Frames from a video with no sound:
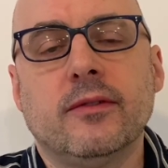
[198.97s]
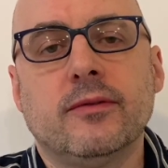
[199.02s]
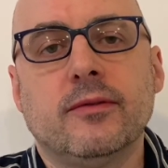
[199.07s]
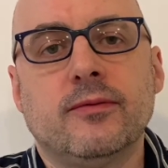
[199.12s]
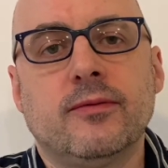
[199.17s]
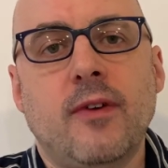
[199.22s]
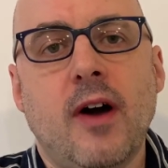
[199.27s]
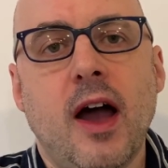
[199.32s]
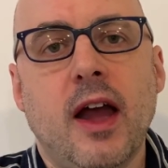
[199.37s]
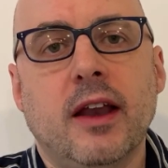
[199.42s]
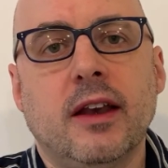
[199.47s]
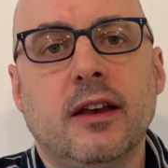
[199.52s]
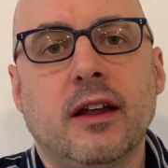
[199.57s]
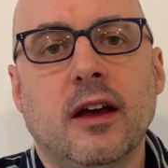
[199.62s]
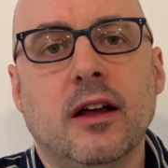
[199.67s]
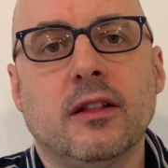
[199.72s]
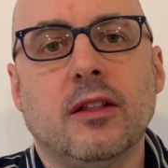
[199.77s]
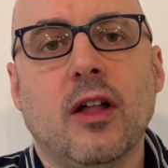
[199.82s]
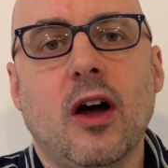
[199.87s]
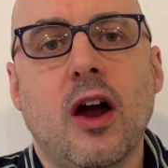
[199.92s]
Find
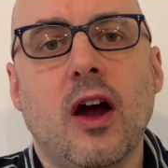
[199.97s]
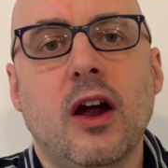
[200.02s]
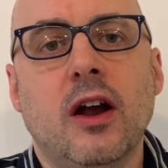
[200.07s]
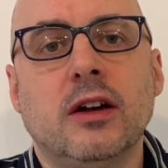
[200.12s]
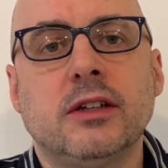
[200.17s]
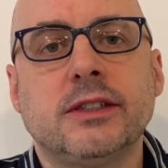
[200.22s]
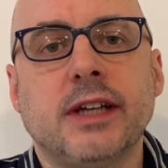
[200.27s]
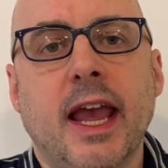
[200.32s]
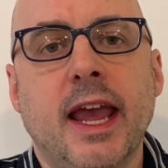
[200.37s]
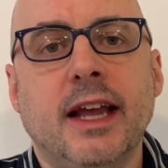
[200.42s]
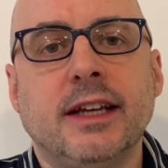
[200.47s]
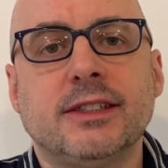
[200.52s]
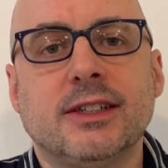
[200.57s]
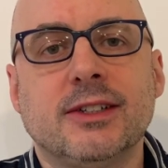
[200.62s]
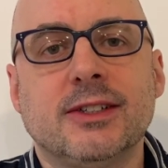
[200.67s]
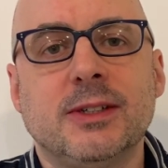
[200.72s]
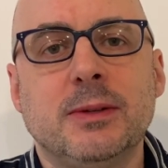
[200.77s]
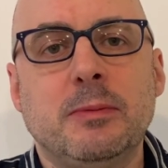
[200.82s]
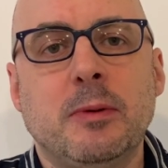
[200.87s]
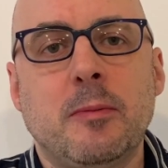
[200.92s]
a large Asian
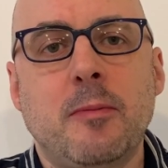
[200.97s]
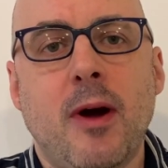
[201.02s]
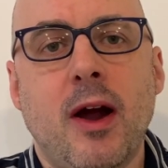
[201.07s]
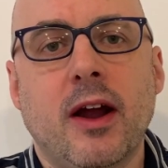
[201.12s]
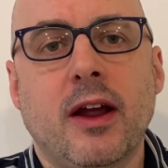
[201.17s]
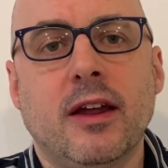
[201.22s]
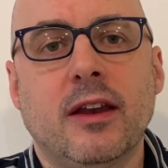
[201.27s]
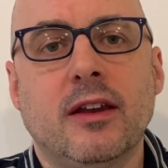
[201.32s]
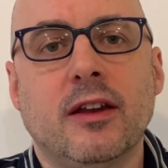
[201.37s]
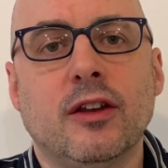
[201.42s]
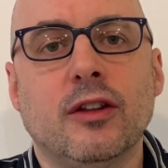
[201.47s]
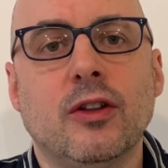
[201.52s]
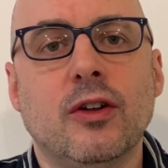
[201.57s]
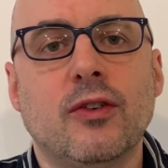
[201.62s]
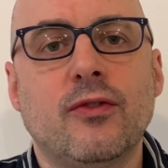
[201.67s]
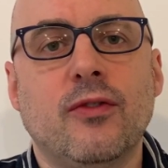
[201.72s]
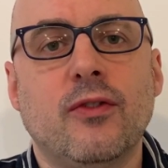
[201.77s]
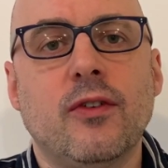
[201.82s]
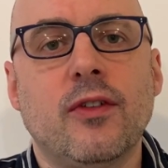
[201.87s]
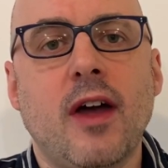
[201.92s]
supermarket and
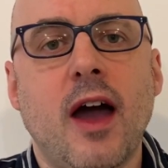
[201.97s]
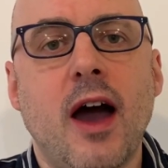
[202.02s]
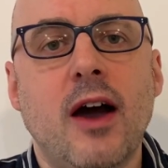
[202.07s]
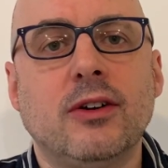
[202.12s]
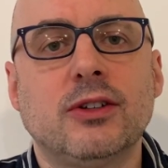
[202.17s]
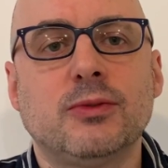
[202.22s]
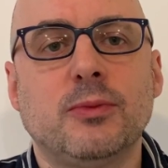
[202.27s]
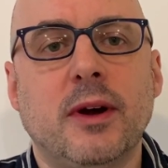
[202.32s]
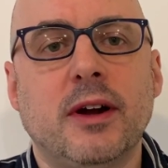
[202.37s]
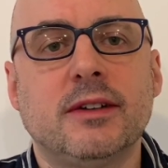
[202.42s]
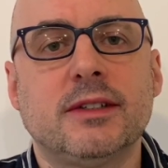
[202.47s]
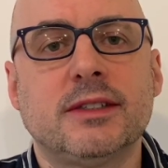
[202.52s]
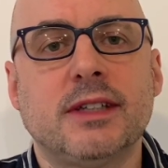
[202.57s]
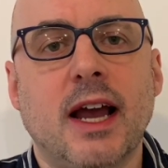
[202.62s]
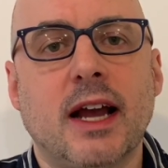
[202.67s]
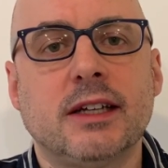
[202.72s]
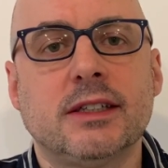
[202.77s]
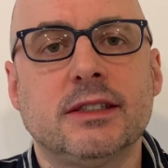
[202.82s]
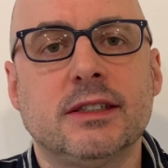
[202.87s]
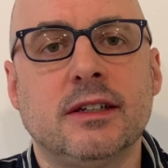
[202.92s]
look for the houseware
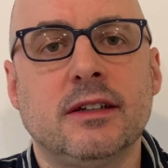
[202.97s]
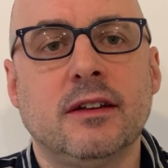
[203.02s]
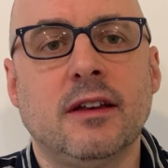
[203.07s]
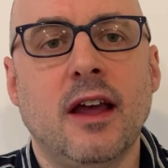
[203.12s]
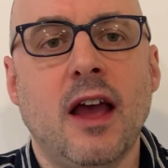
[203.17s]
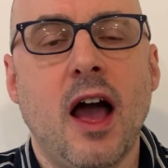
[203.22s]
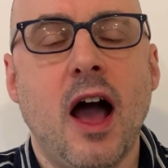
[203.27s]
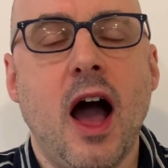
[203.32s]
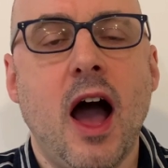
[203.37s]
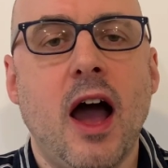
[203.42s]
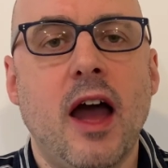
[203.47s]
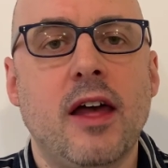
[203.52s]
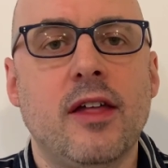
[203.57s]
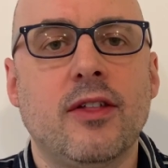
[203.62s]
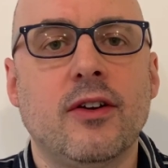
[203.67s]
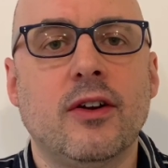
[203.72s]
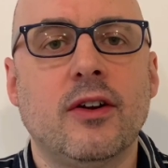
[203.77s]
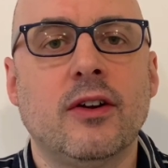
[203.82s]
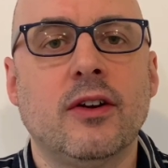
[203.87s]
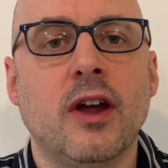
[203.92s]
section
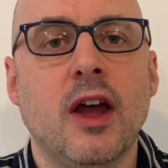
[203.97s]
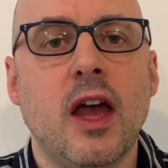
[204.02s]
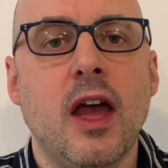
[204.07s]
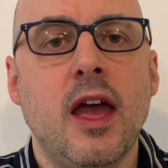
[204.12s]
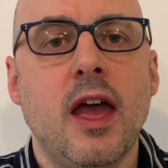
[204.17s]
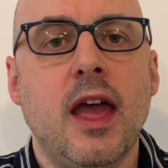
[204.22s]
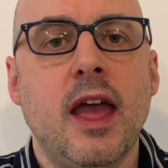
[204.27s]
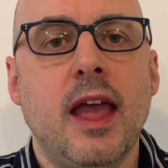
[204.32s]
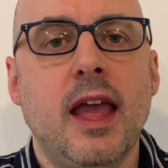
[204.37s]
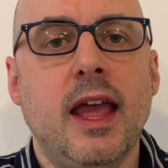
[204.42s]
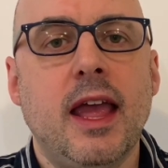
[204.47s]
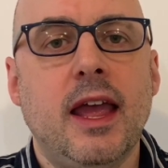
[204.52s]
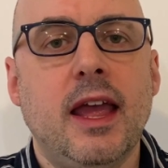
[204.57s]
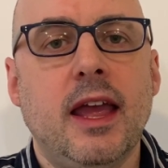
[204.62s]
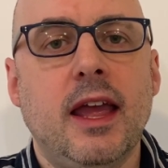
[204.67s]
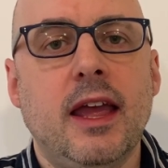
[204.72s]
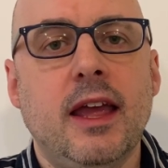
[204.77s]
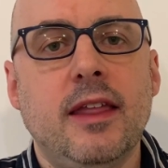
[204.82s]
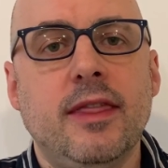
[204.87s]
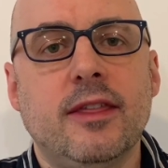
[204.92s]
either
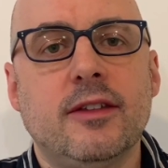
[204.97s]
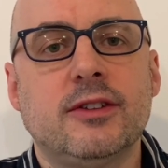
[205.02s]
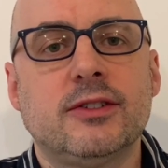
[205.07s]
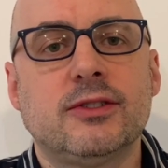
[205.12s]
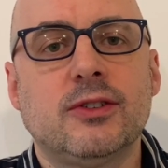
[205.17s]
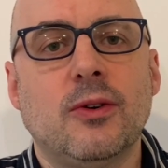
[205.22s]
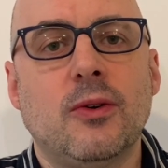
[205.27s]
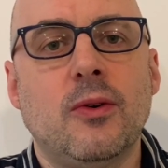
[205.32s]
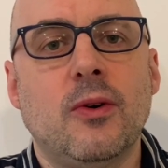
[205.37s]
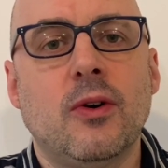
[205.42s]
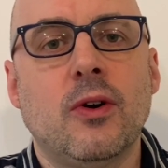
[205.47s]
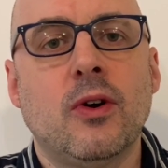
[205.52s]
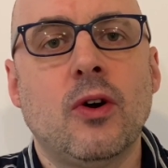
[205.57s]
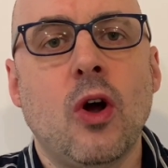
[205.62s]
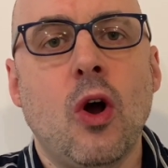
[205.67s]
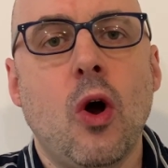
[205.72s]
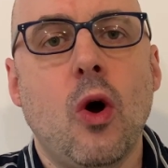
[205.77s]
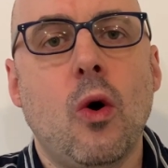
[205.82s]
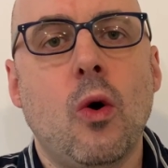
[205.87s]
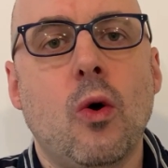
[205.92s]
in the
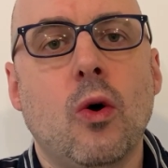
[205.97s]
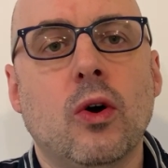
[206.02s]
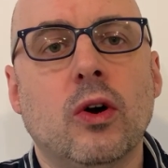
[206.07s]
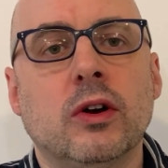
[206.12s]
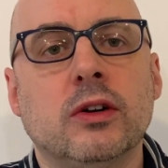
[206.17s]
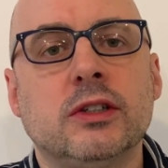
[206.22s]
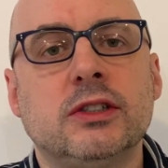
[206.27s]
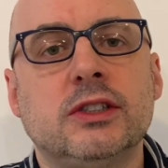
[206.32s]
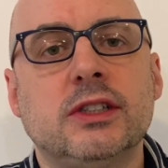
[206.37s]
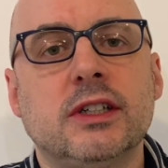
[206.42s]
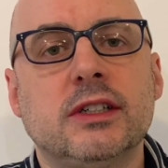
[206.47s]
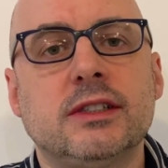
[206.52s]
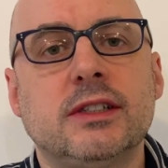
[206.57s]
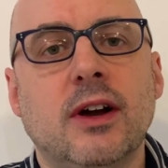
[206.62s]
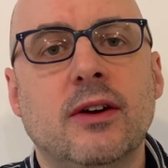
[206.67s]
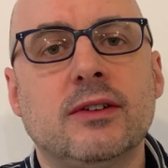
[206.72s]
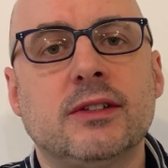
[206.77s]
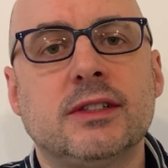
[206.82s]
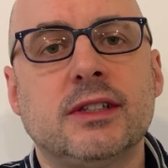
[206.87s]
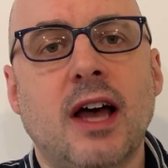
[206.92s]
store or just
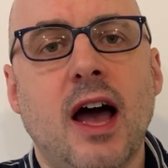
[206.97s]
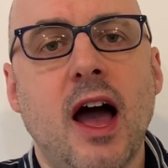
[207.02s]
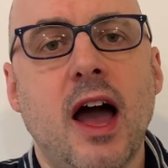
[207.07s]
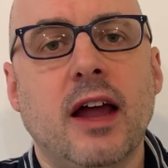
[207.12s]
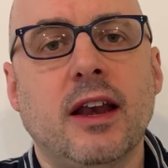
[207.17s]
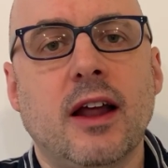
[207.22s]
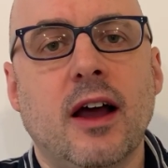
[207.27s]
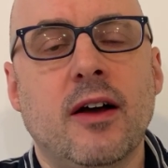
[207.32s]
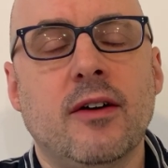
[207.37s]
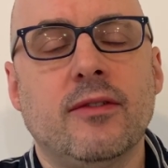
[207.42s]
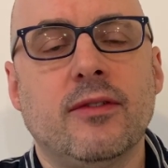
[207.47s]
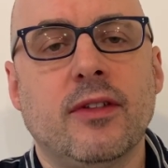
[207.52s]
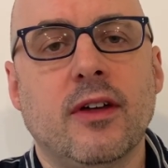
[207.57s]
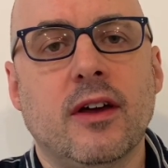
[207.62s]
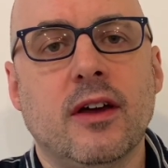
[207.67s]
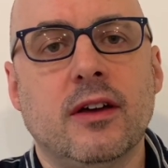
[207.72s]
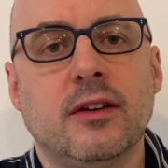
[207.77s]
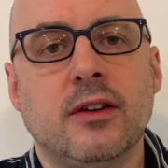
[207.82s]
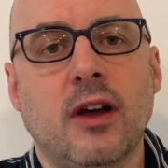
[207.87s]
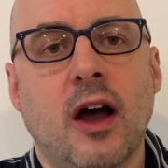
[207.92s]
outside of
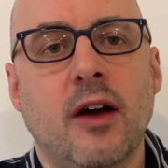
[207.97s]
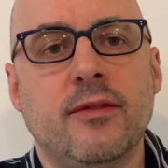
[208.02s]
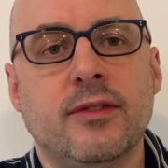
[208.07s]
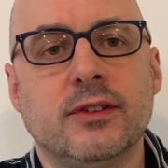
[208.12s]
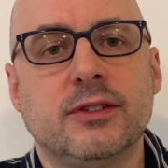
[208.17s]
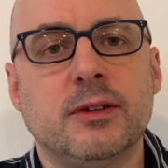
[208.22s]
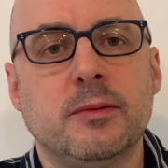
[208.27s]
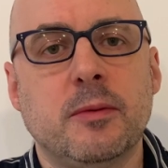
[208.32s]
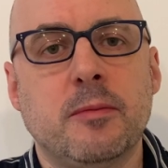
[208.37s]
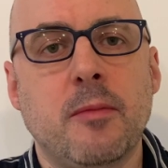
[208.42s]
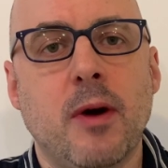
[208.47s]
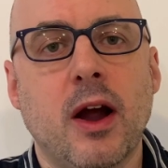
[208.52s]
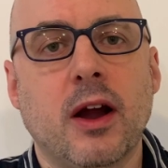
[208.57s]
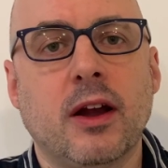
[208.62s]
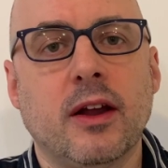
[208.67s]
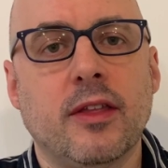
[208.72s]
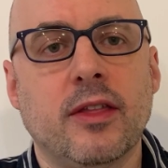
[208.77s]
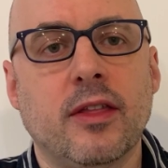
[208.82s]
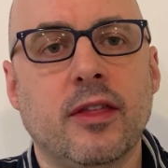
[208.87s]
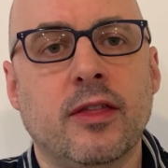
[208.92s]
the
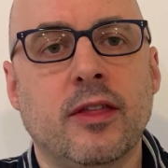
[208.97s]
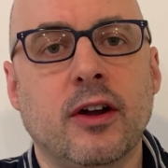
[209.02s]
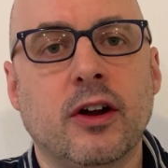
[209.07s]
supermarket.